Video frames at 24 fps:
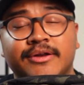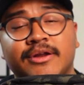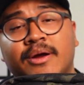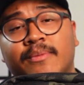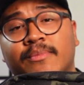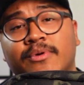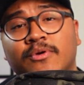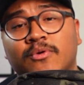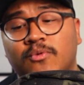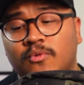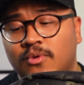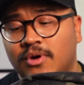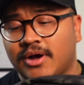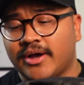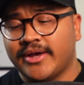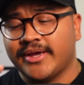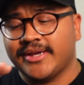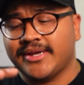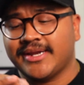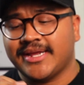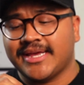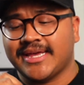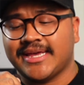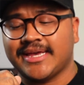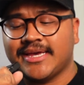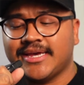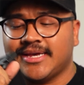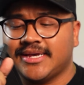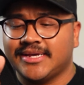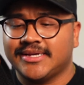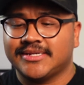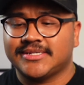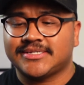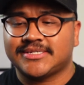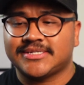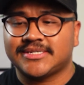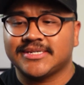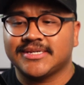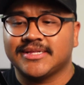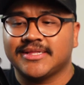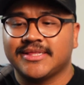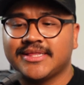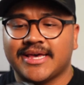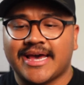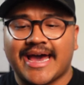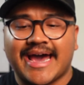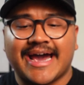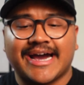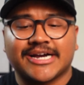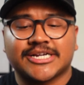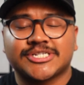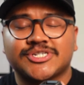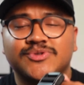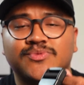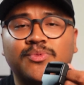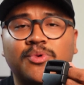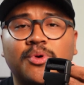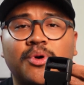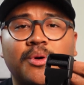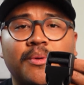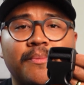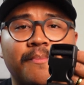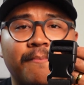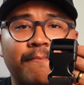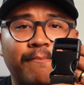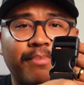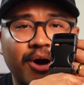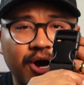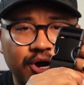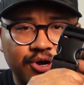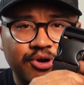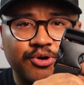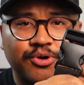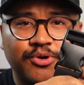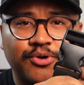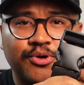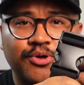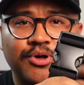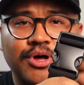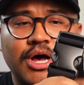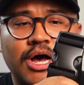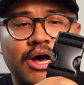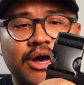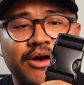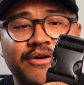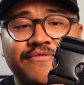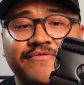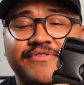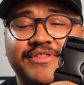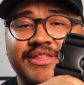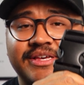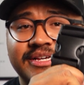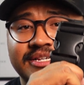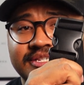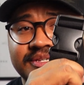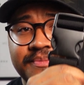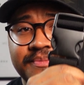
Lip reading: Number one is the actual buckle of this